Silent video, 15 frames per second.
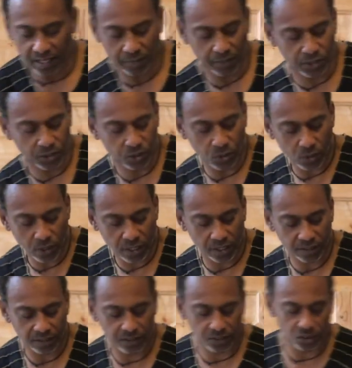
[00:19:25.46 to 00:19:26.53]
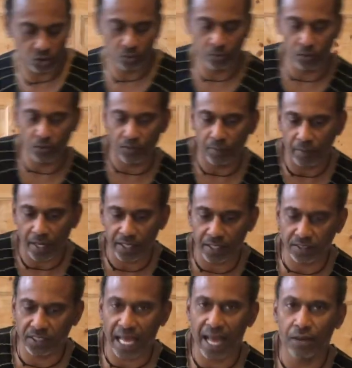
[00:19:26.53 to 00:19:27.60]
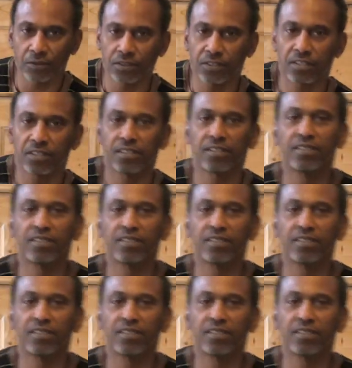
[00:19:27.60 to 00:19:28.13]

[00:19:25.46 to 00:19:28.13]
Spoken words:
Be sure to pull the buttocks out.